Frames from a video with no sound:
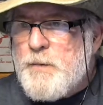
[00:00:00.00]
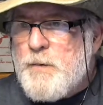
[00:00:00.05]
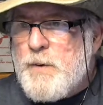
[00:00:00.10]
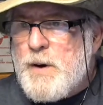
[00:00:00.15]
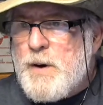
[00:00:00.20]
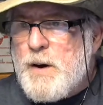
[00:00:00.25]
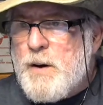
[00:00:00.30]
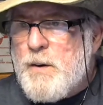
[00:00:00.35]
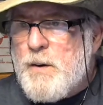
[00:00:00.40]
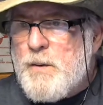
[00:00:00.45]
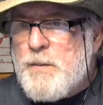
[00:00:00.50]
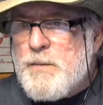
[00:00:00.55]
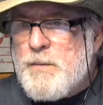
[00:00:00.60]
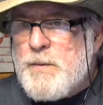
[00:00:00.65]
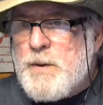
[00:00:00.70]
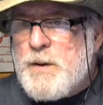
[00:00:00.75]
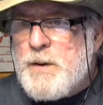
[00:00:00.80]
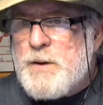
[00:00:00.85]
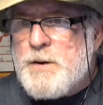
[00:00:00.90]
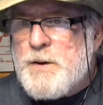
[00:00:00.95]
Wow,
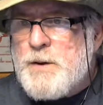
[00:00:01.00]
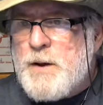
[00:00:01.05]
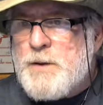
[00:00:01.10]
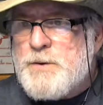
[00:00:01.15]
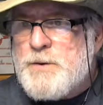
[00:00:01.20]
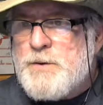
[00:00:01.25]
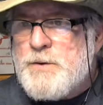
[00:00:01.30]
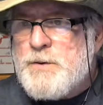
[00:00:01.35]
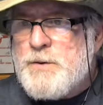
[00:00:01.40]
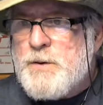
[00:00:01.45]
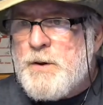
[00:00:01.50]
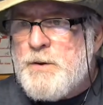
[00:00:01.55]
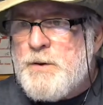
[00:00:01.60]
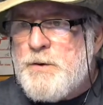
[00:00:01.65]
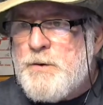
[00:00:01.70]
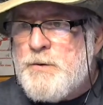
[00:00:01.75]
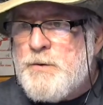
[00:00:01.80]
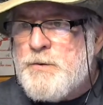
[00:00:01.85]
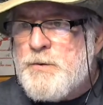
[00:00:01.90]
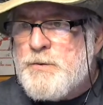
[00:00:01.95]
that's
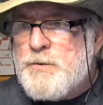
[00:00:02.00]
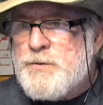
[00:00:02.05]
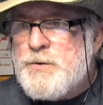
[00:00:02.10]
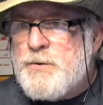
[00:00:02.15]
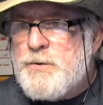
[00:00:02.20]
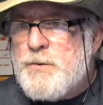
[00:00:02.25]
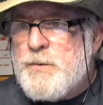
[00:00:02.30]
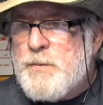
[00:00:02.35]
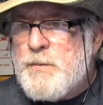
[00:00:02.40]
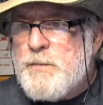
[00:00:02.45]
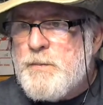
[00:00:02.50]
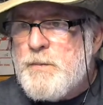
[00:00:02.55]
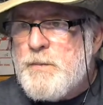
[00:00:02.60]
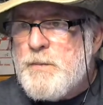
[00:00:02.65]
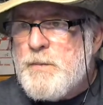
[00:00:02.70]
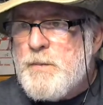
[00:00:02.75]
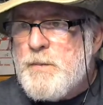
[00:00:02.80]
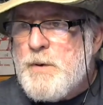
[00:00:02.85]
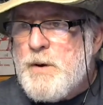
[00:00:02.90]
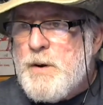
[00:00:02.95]
unusual too.
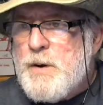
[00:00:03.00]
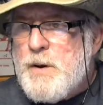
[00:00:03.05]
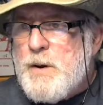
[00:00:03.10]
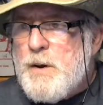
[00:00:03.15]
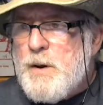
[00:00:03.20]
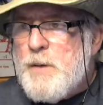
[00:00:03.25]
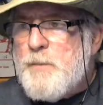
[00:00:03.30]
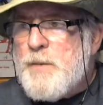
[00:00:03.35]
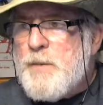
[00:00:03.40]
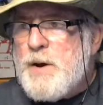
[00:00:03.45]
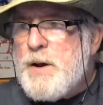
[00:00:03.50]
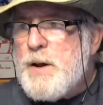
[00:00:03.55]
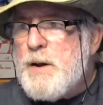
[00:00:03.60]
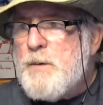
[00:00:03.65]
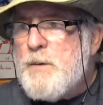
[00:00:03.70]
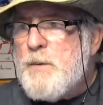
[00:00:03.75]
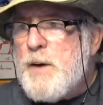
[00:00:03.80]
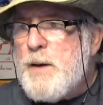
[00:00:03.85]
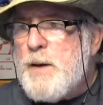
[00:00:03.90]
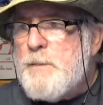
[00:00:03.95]
But
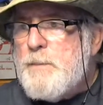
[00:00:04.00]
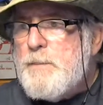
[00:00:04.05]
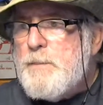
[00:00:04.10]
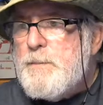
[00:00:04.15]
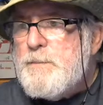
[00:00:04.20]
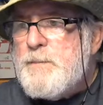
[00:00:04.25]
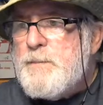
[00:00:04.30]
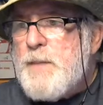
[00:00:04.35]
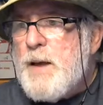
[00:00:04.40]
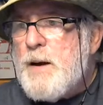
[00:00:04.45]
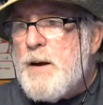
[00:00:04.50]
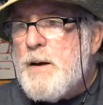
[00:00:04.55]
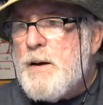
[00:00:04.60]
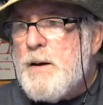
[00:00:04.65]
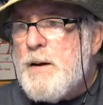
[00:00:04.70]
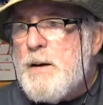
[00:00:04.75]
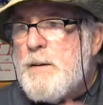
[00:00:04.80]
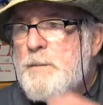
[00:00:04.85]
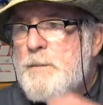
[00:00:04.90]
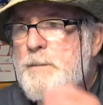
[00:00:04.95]
anyway,
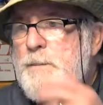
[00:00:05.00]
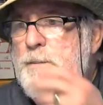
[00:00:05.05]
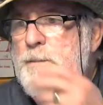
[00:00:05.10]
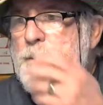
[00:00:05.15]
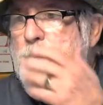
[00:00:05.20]
um,